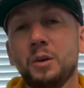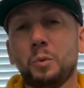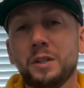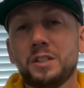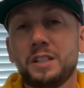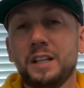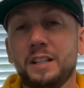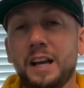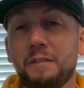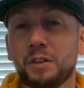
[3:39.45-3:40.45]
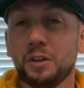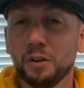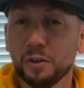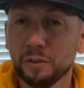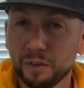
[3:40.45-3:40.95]
which tend to have a
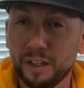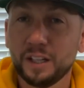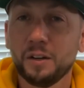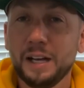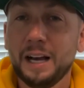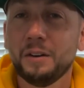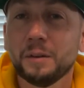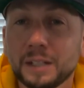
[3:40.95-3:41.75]
curve and they go down and